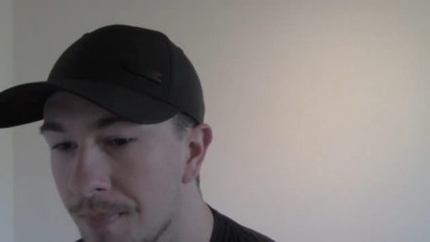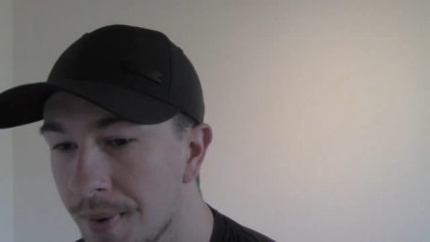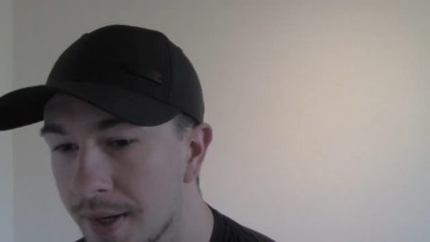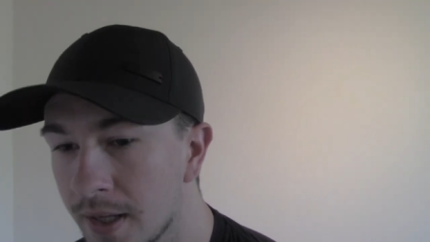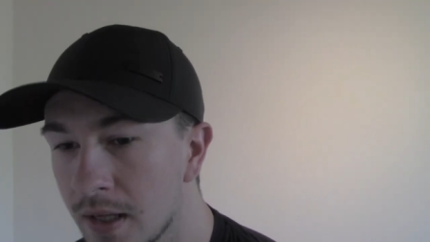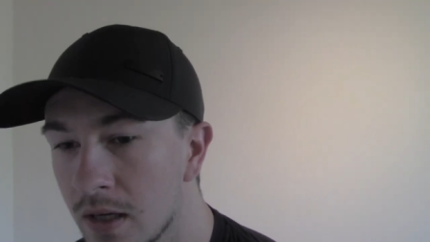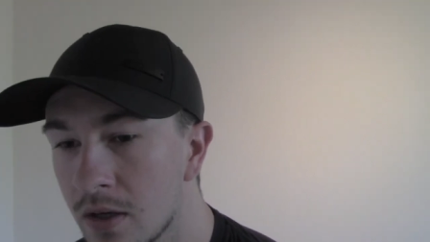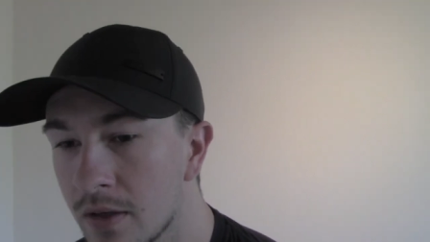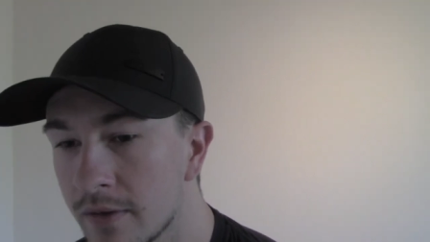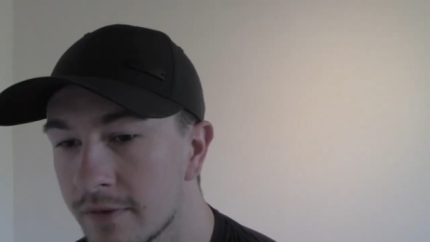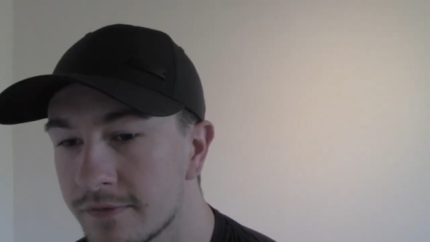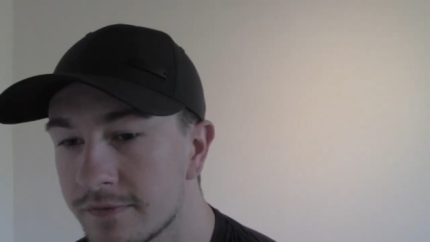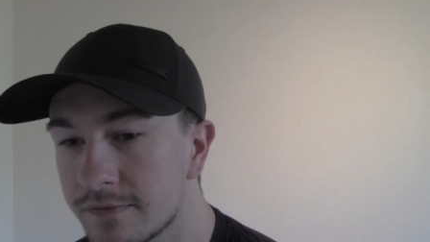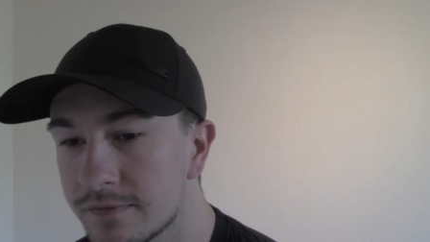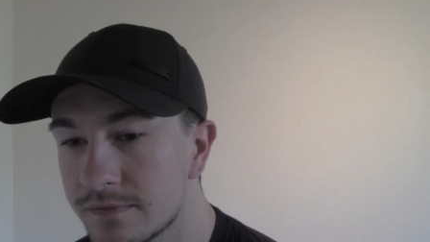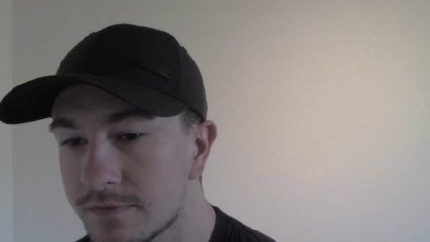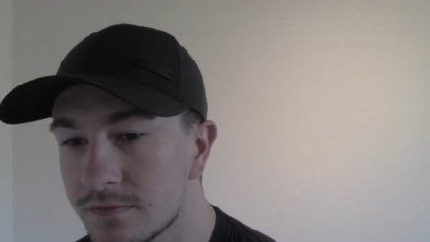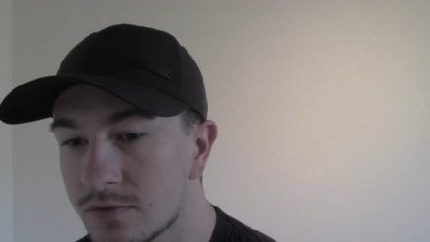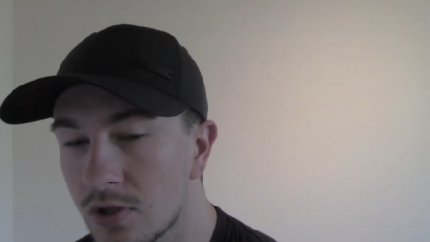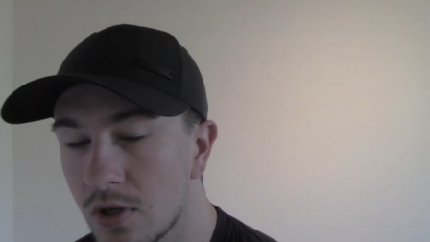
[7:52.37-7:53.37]
But I
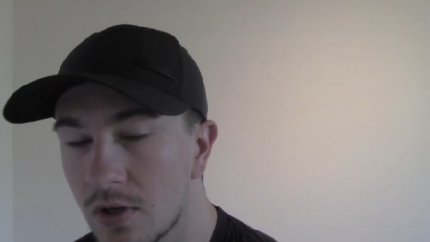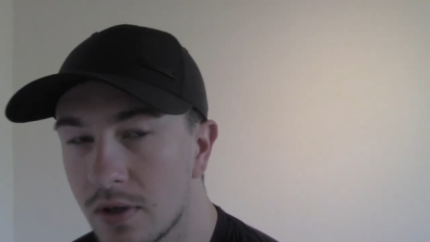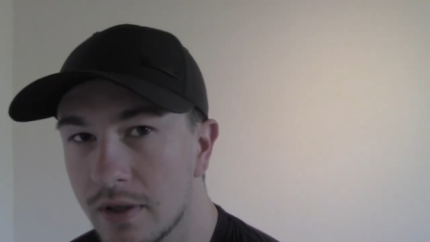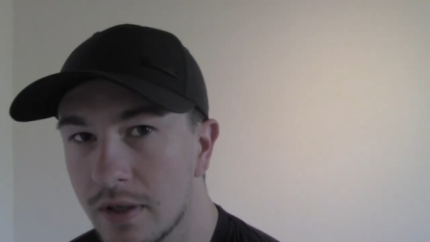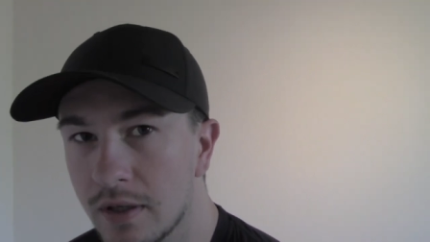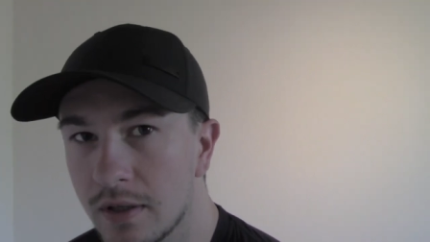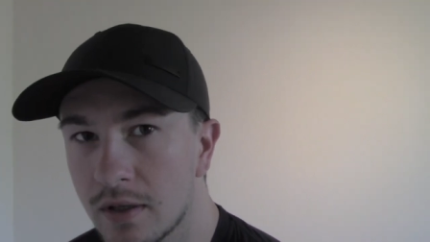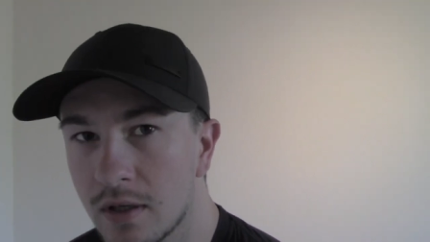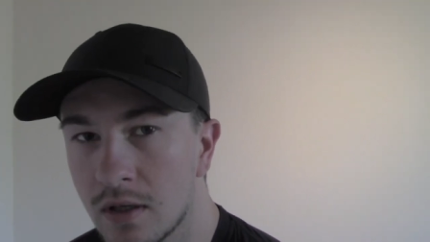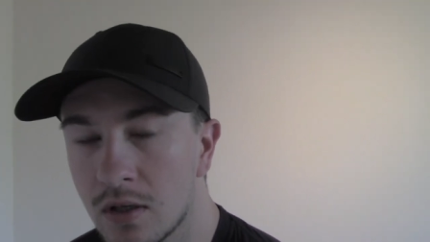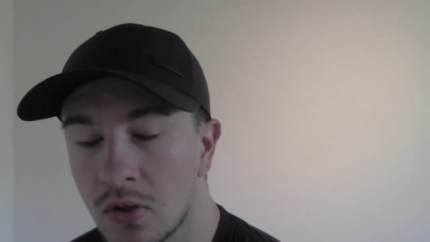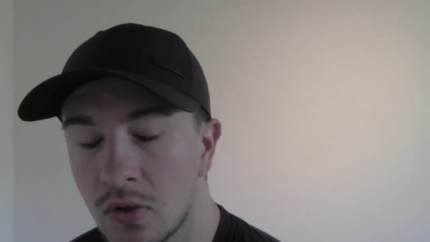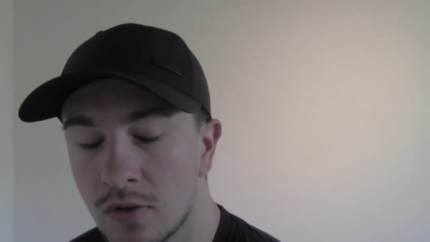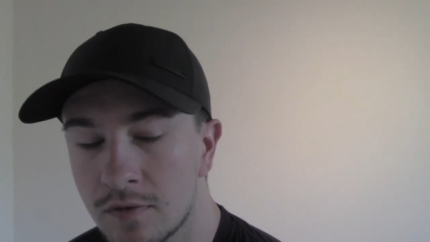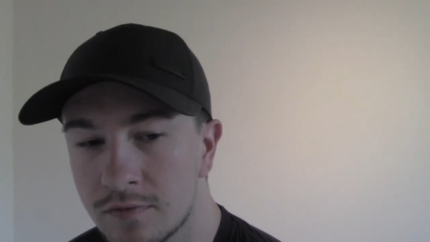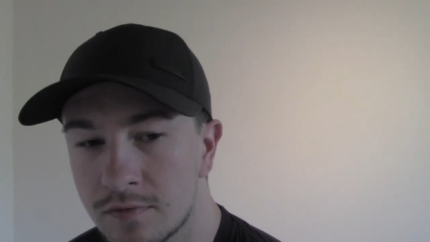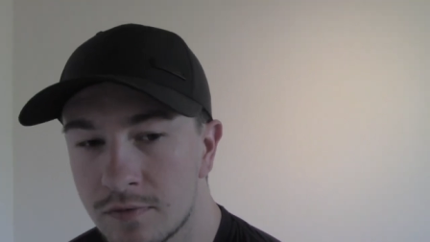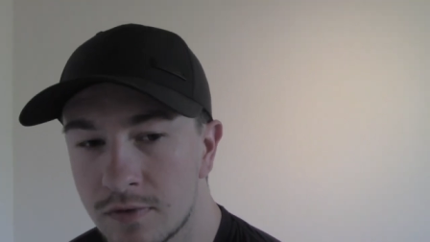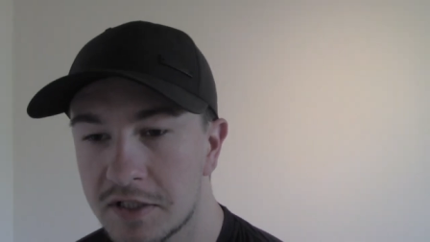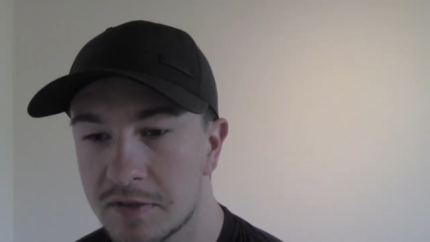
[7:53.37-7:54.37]
love talking. I
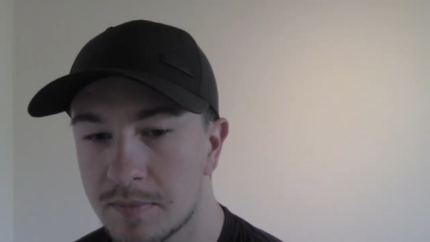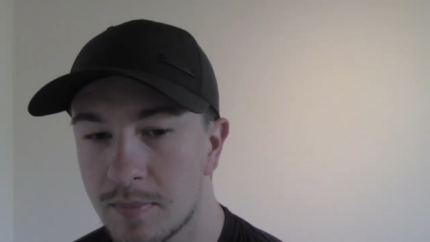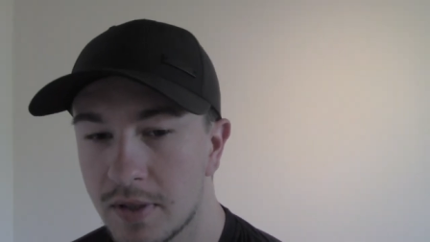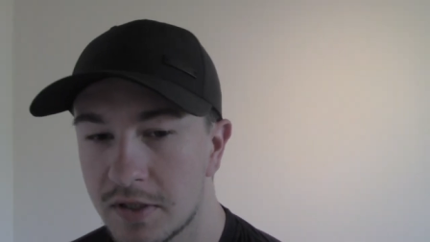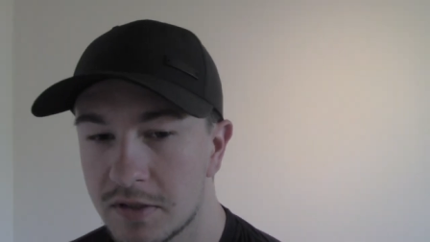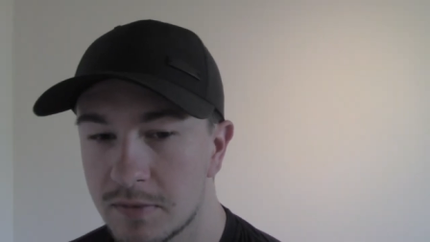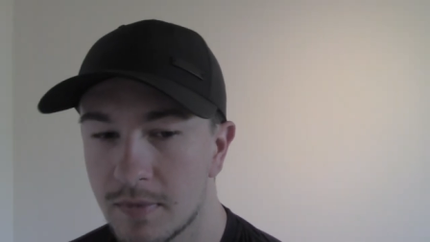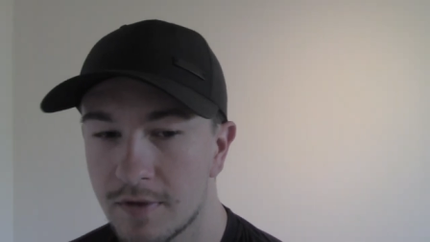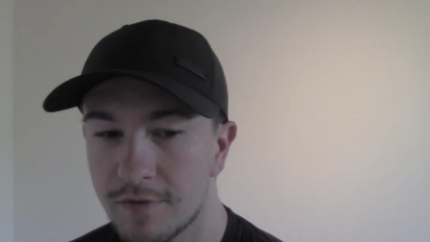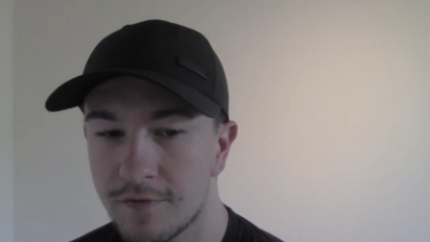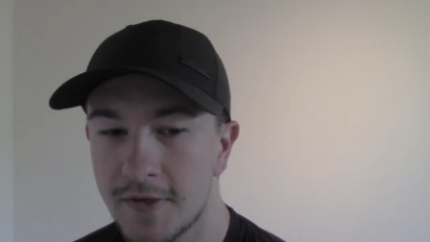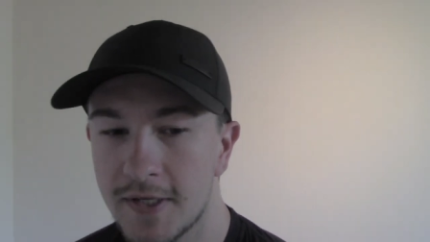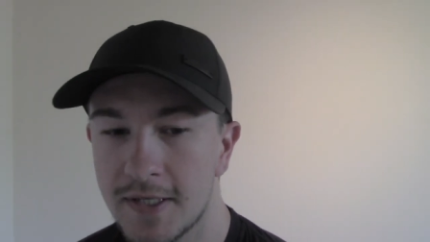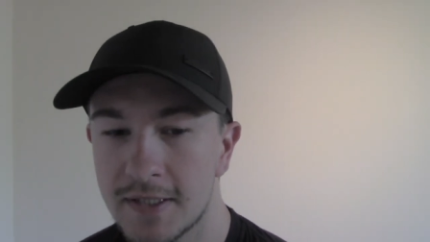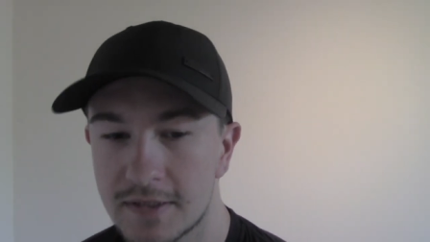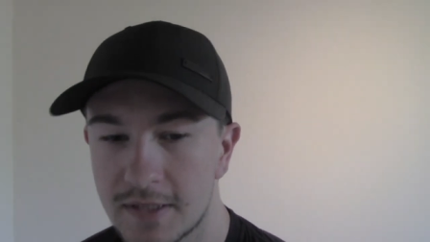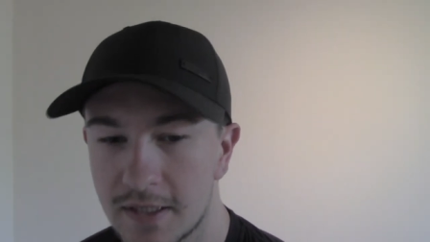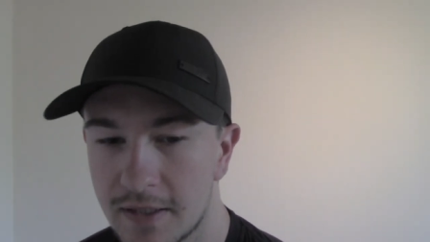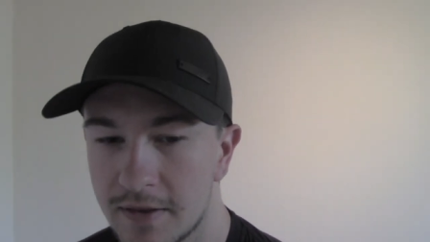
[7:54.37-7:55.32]
love expressing my feelings.